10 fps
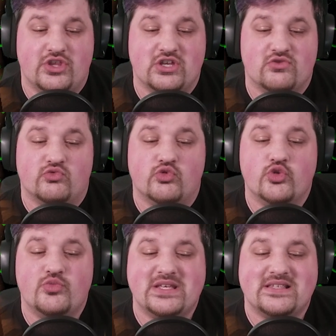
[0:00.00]
the
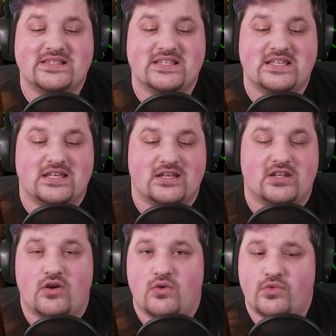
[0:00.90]
Ruby Sea
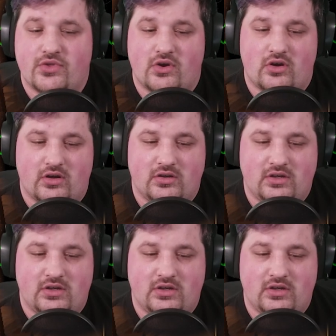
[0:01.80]
in Othar.